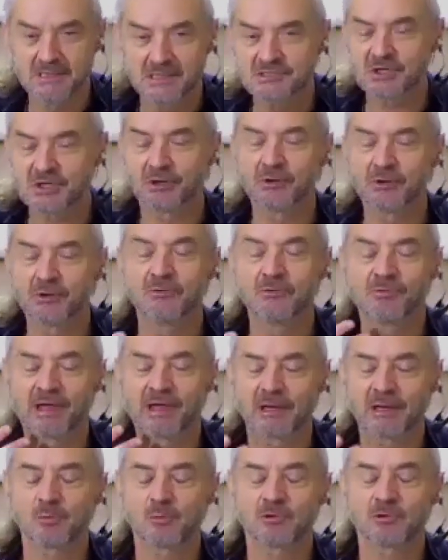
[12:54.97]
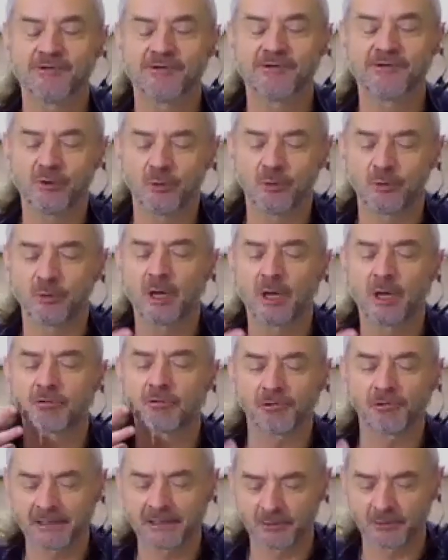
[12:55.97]
So that will give you a
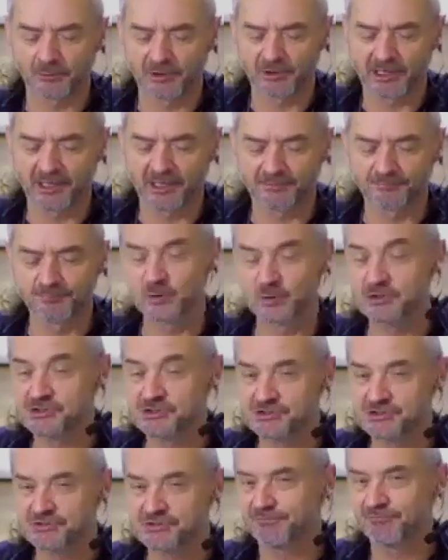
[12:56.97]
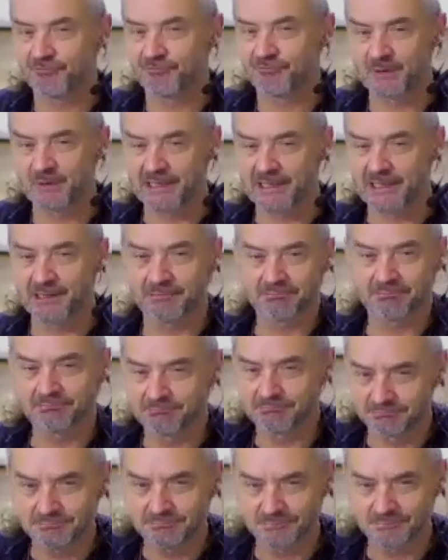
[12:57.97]
grounding, which for me,
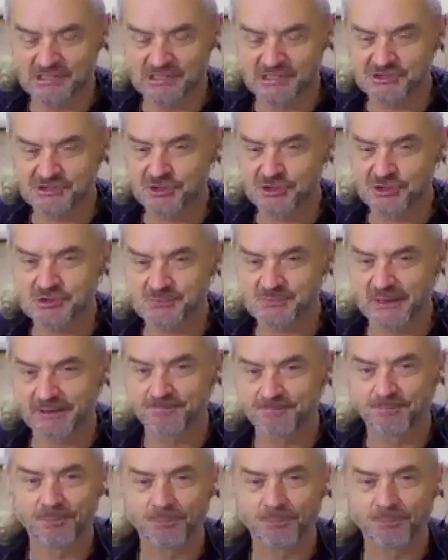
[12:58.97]
it suits me.